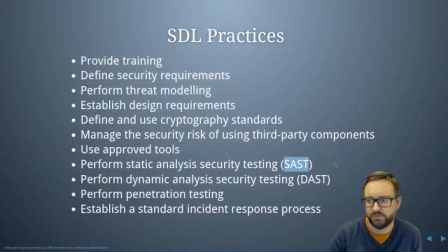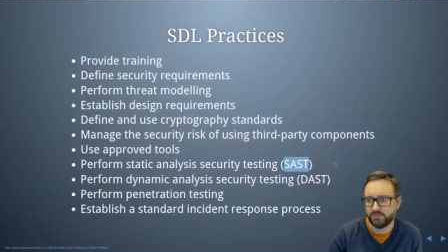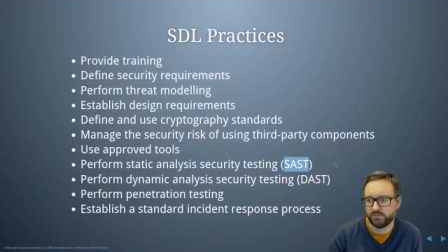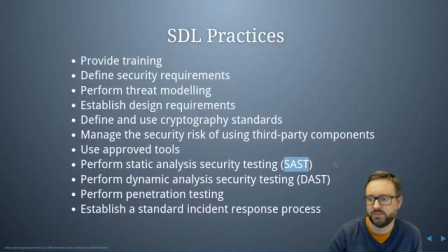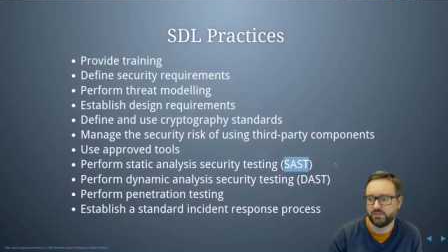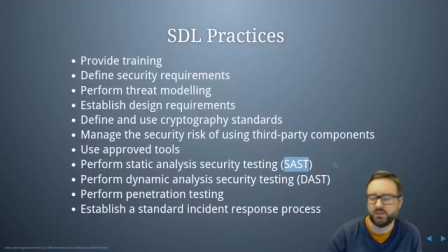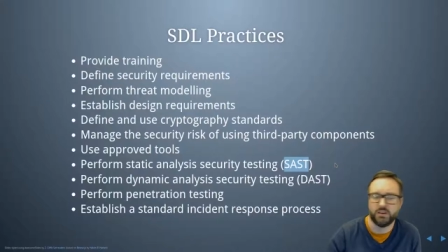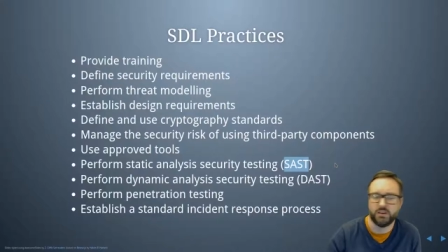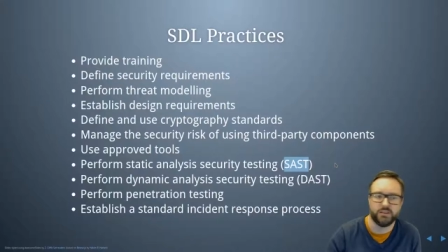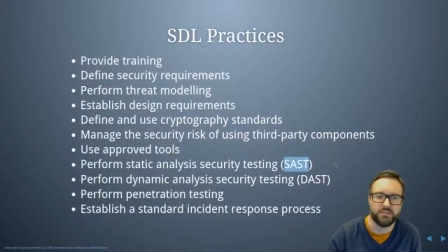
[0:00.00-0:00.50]

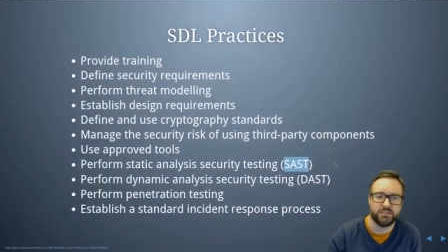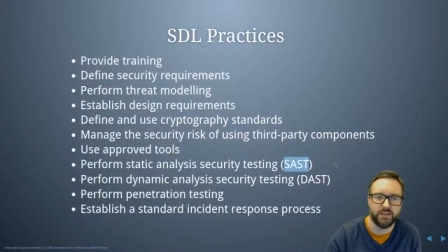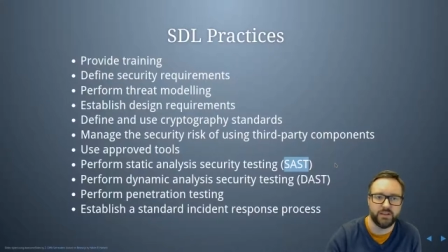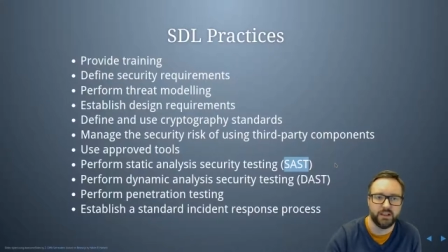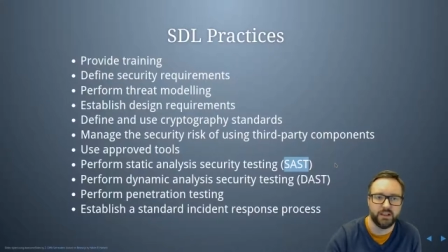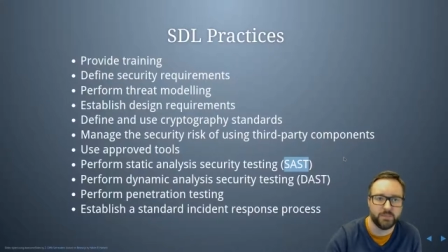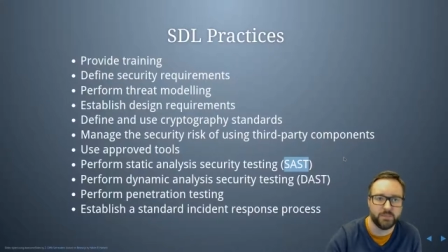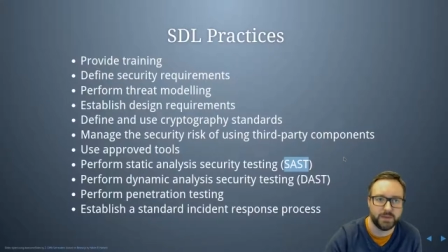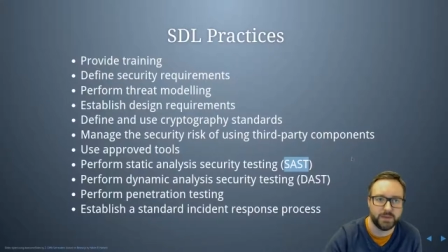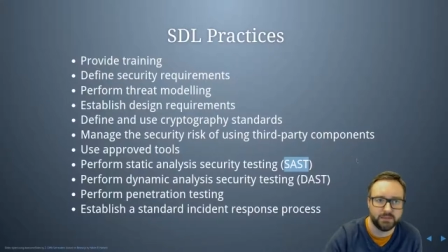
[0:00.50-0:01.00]
you know
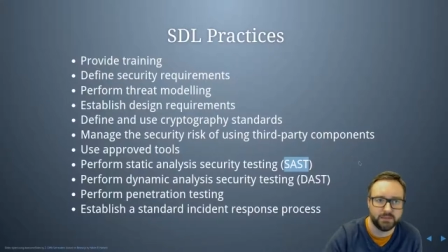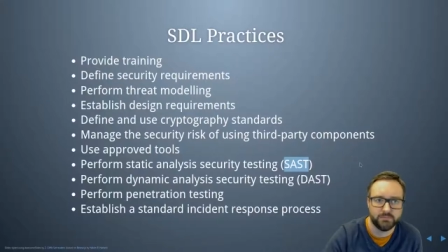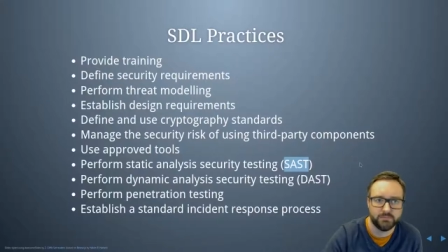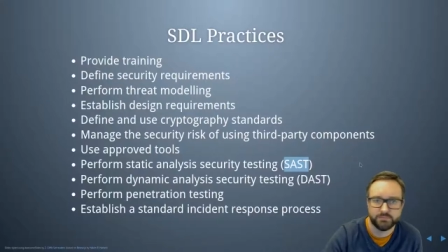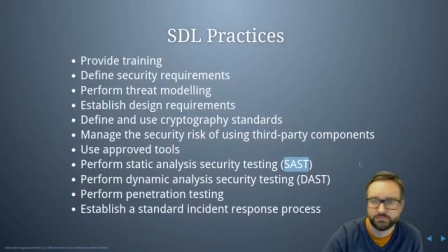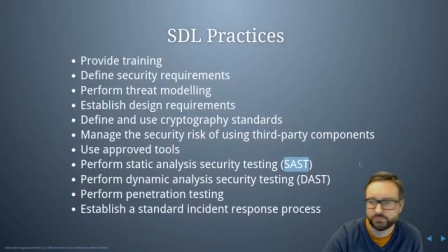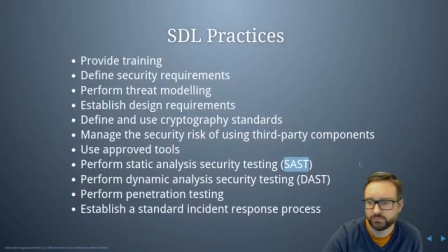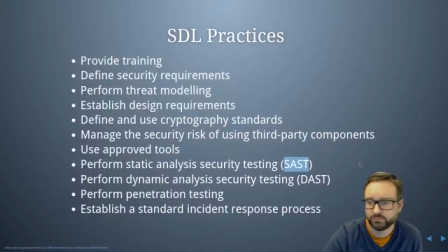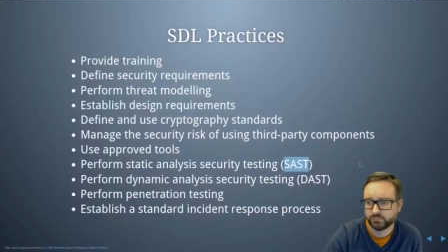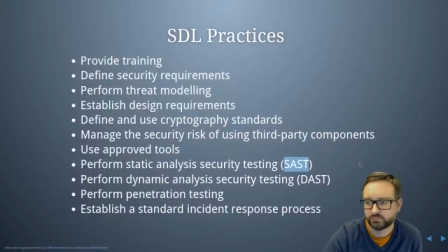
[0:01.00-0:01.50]
developing
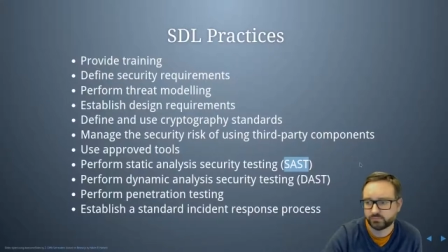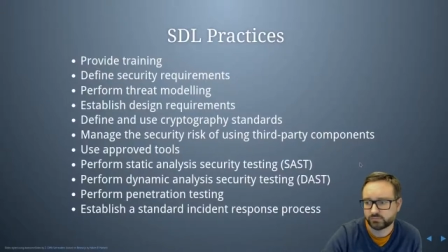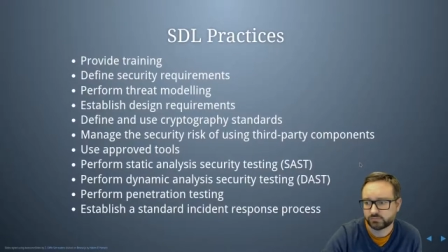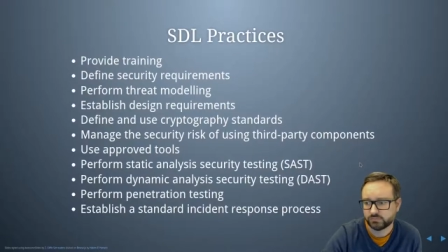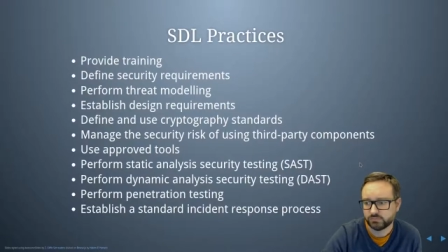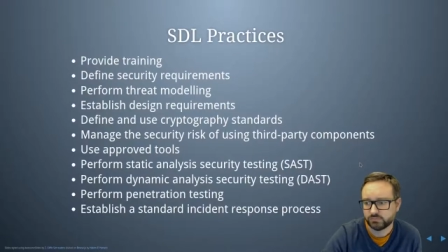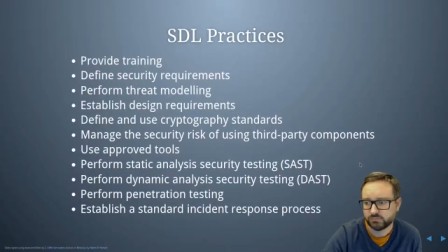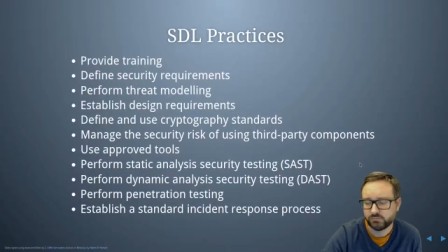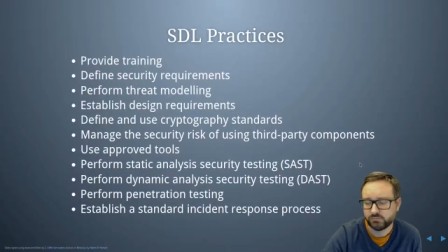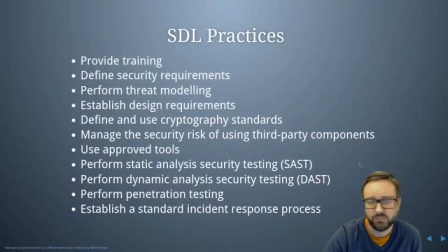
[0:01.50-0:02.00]

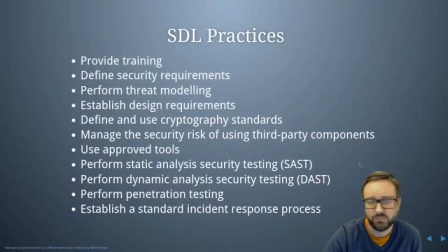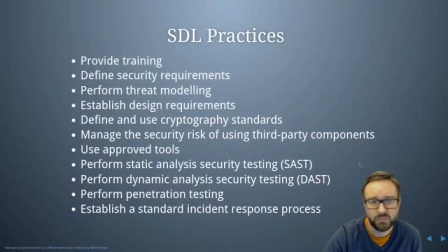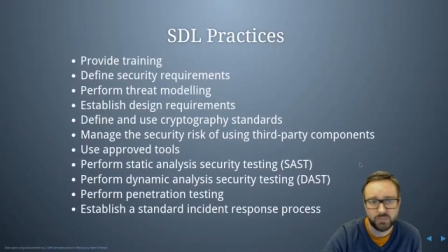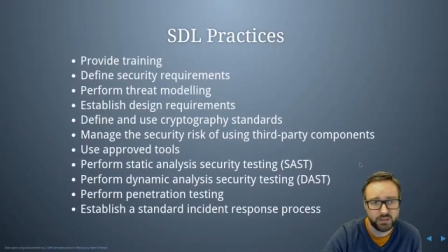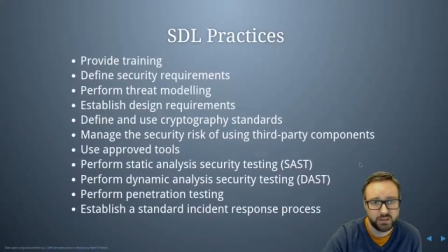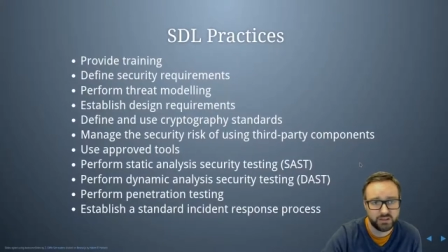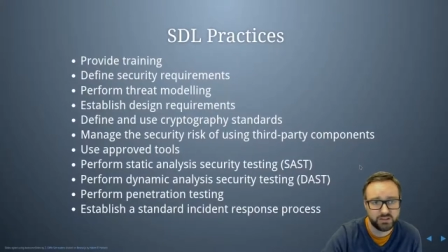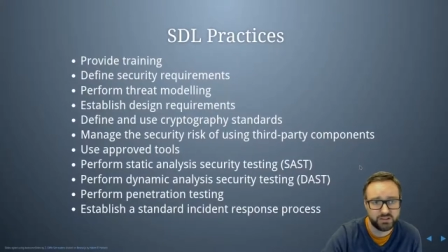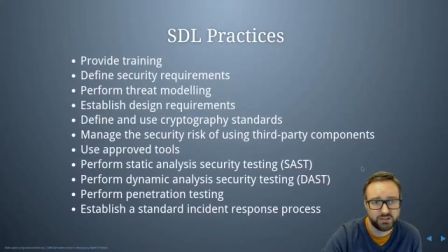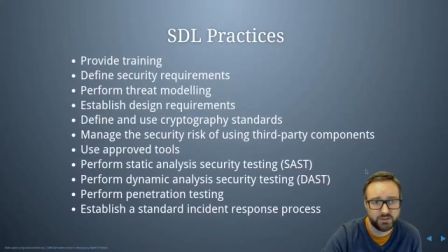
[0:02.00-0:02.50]

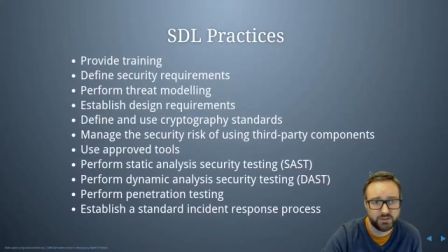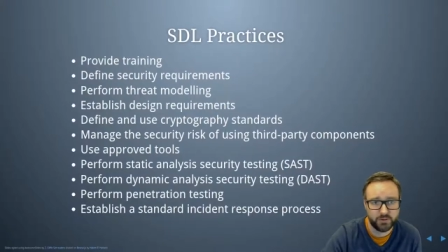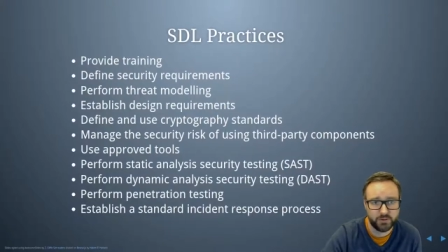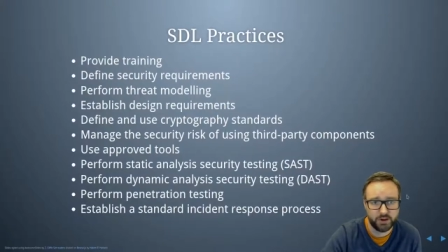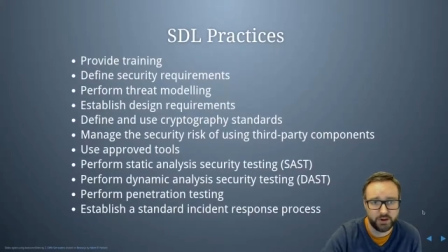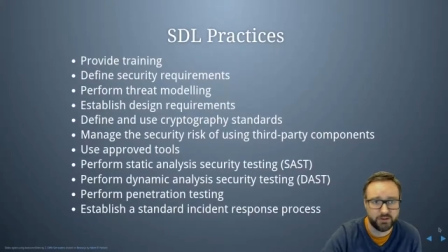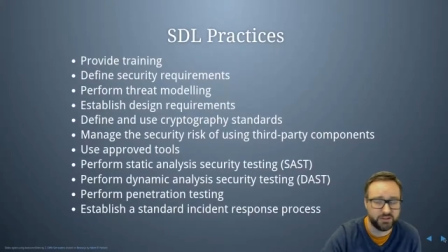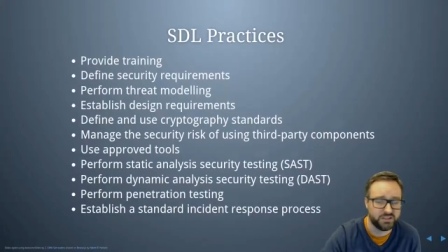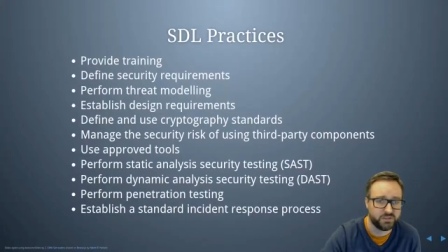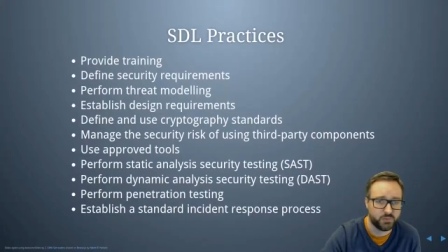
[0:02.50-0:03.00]
software
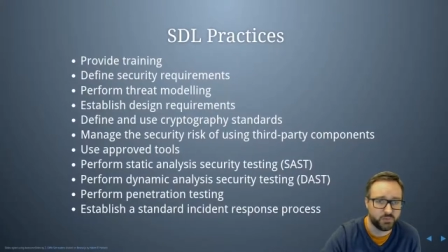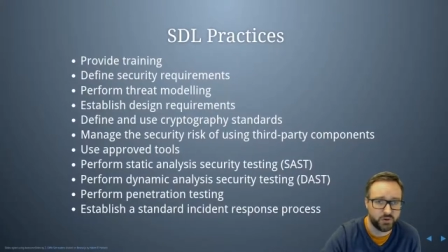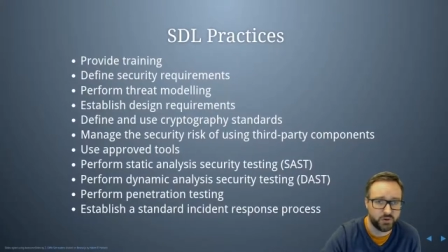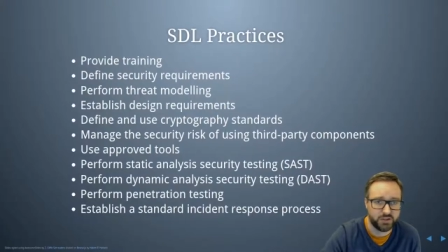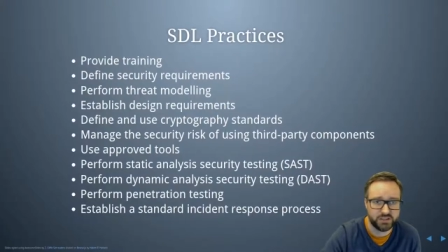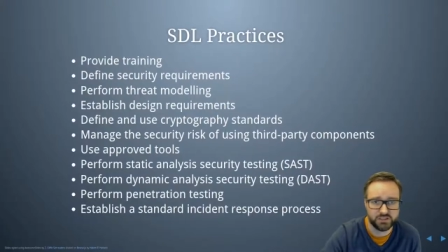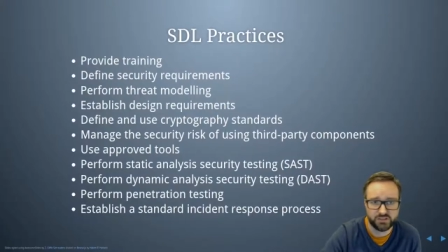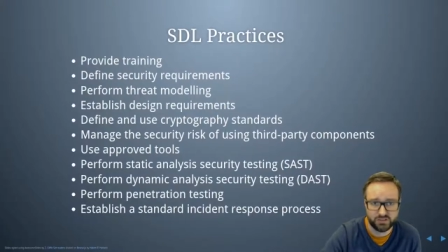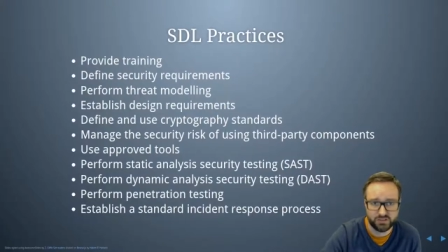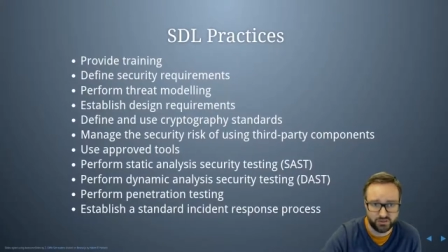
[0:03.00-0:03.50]
in
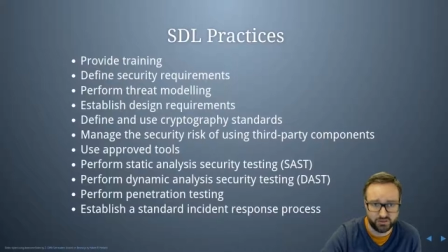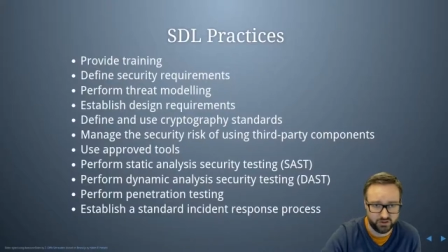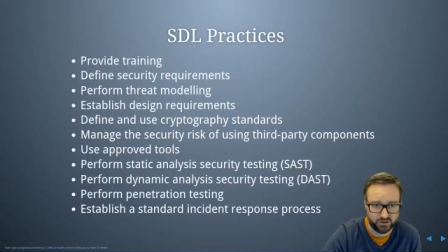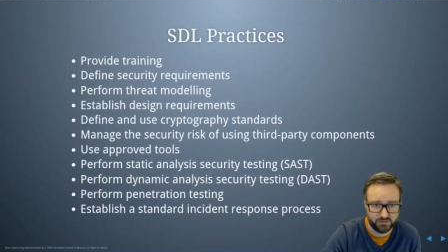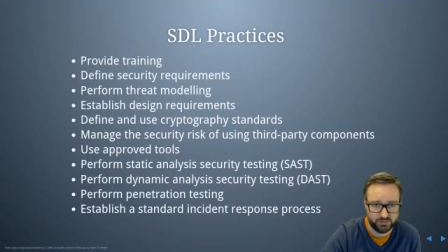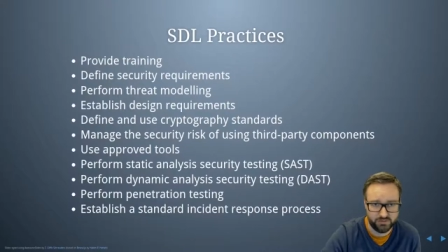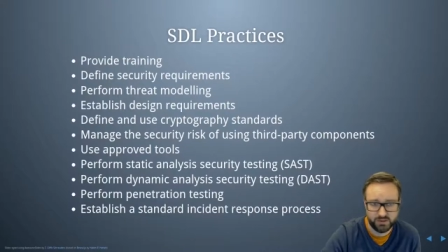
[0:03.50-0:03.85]
sprints or